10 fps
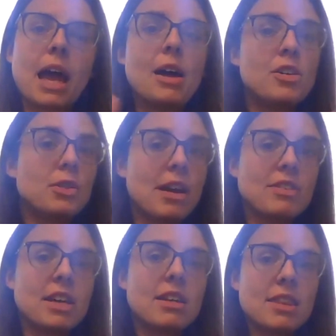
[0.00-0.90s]

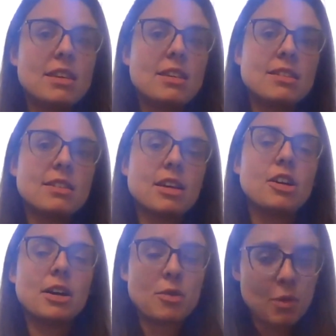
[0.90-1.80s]
navigate these,
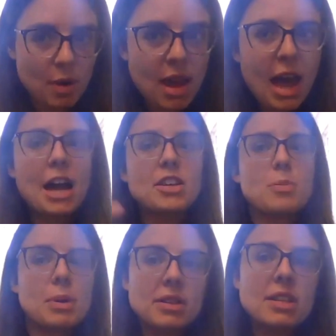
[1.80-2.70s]
or how you
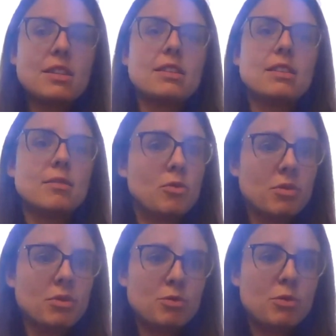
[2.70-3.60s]
build the
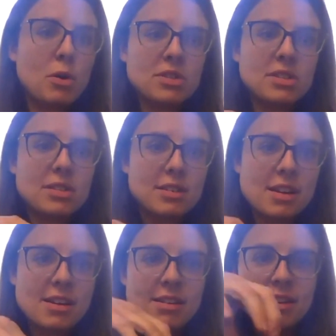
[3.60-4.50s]
roads
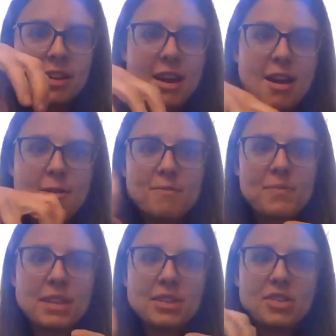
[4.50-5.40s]
and
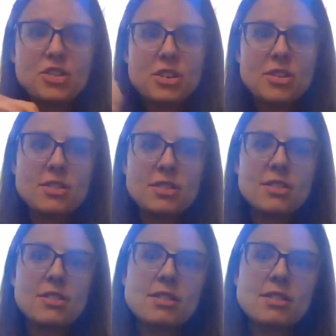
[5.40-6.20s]
turns